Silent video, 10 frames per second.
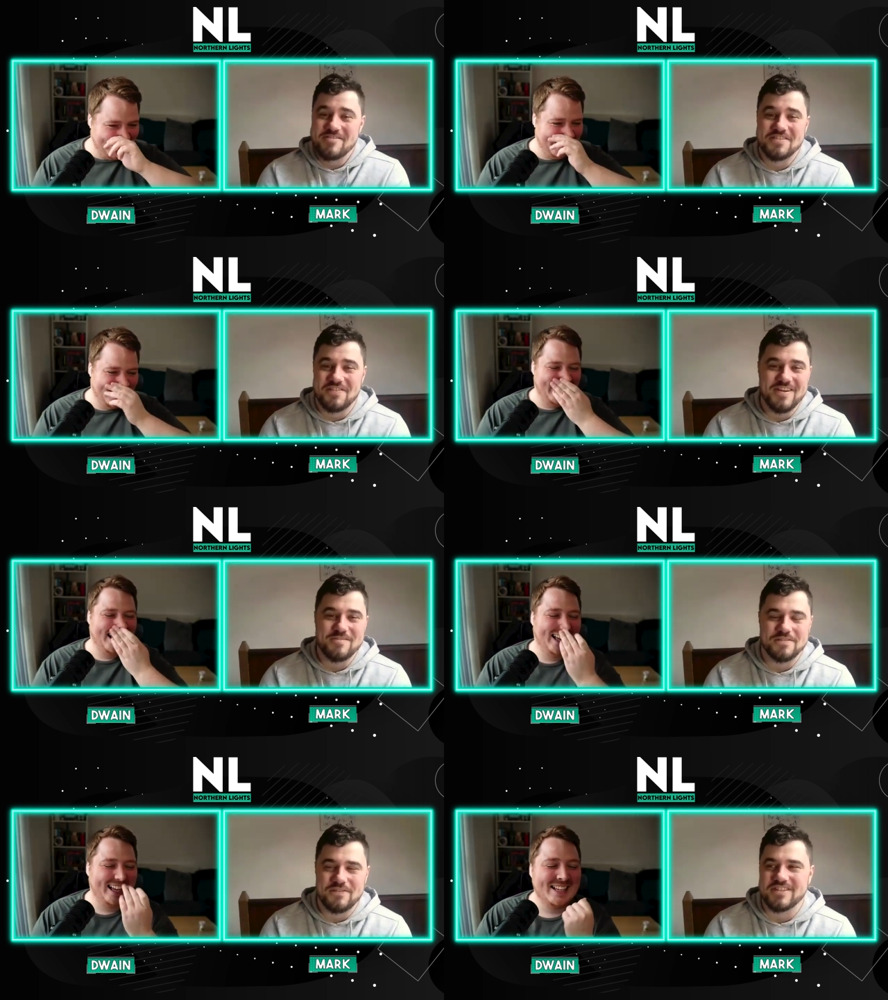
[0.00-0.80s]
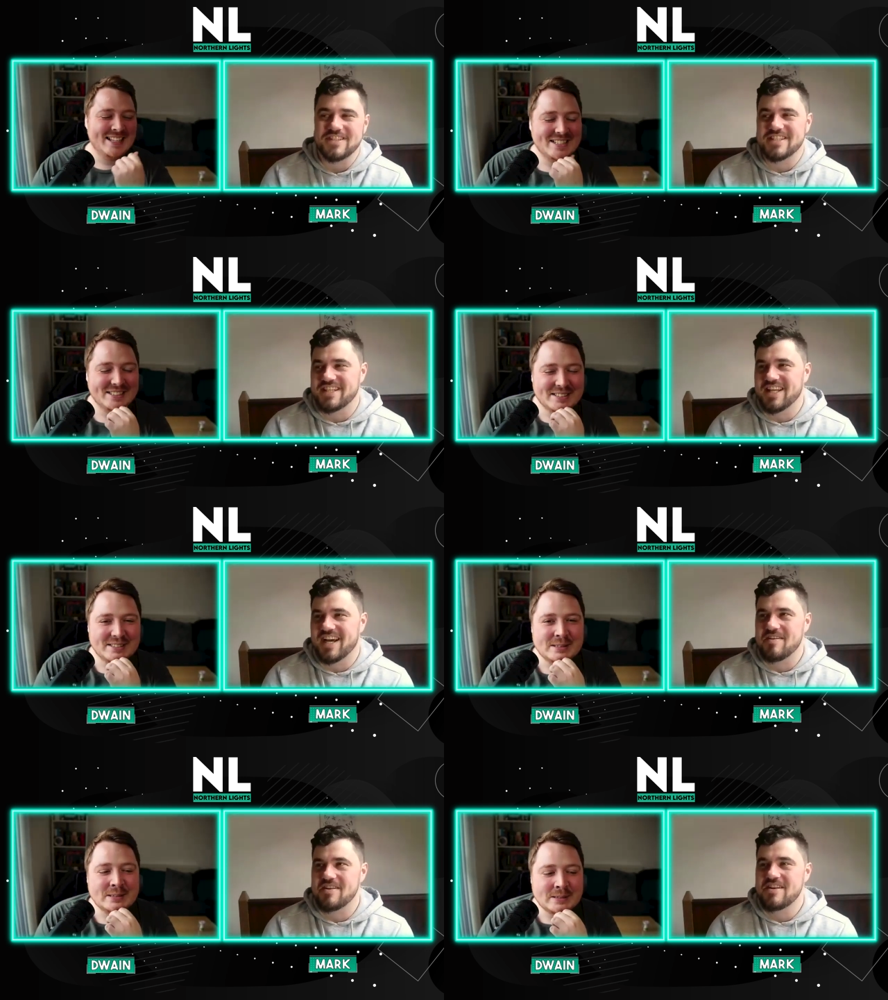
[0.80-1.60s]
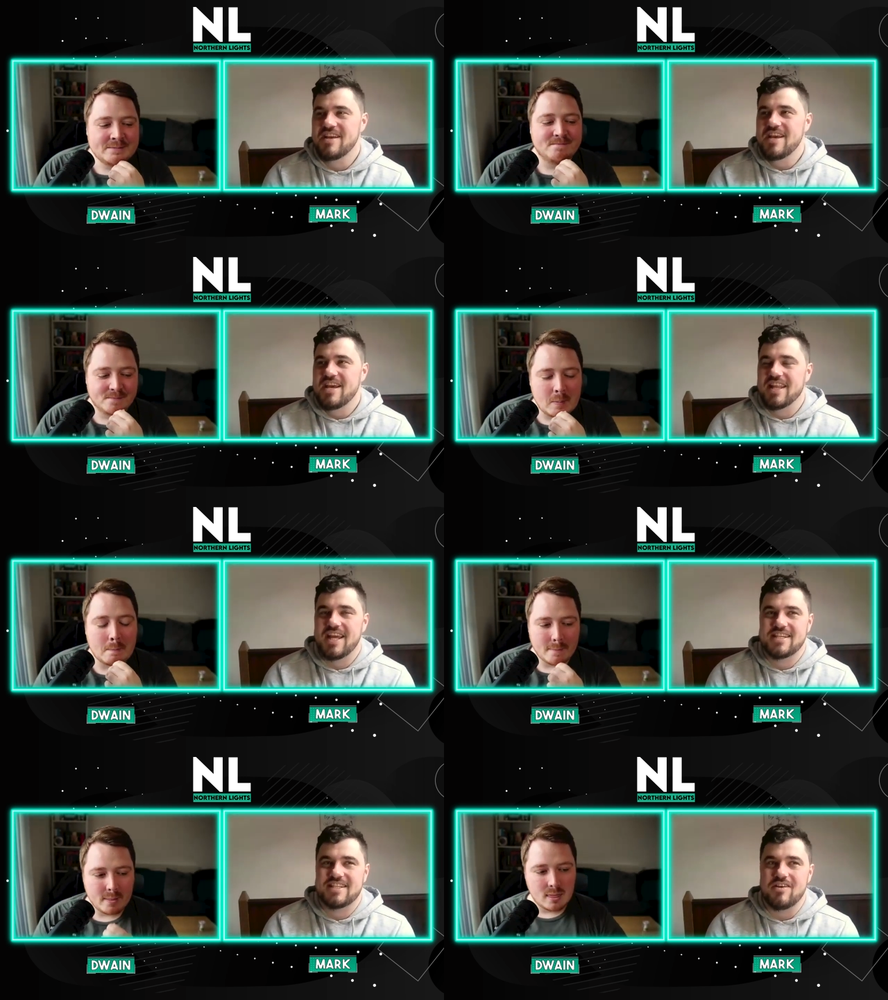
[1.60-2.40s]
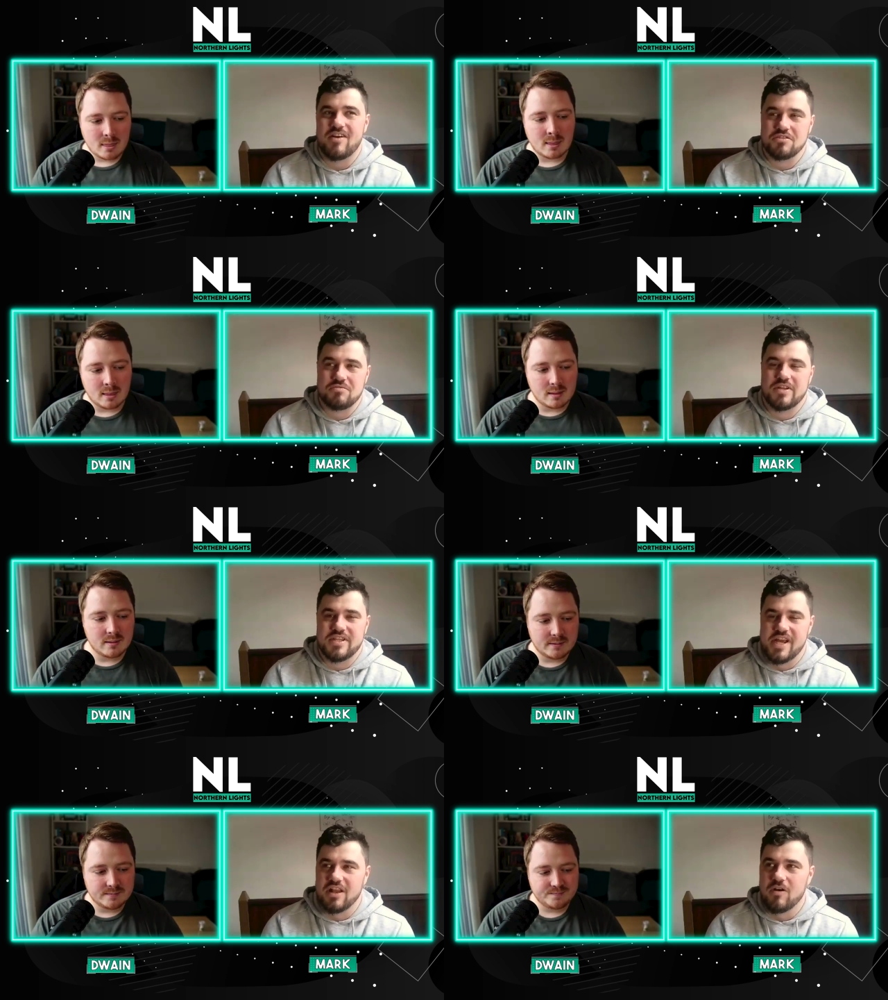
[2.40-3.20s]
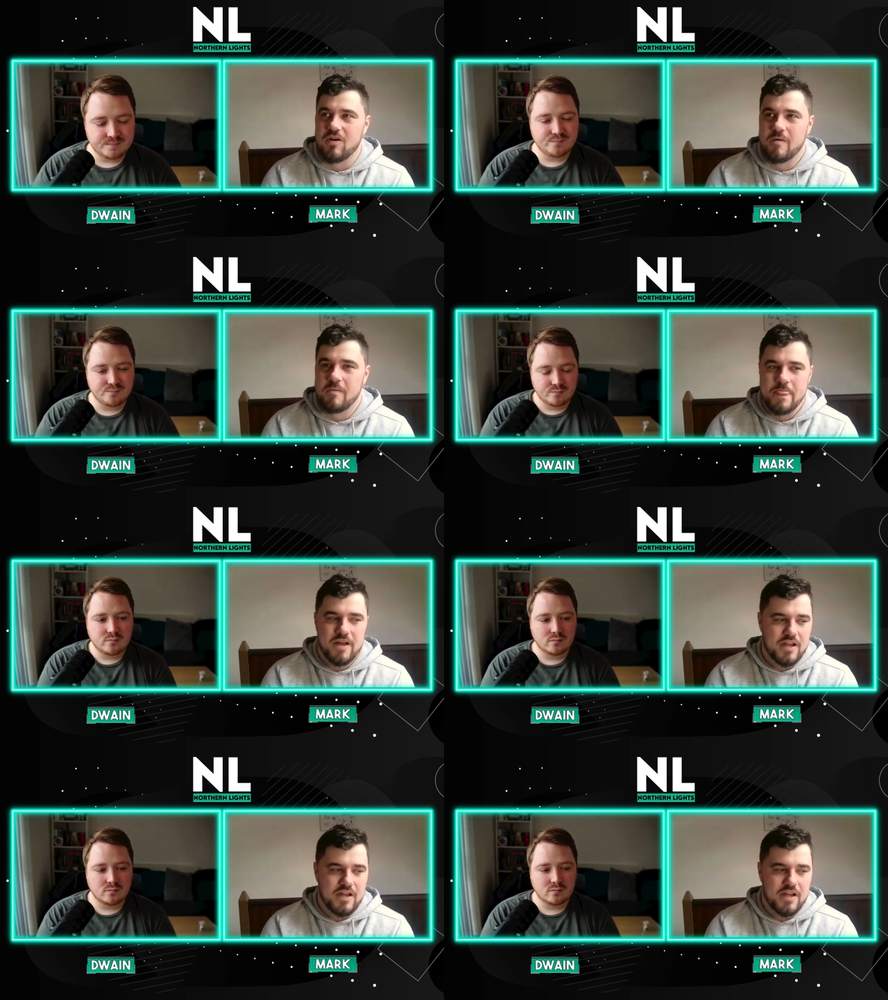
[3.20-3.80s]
Speaker 1: it was fun. It was fun to see that, and like he said, oh, I just want to say hello.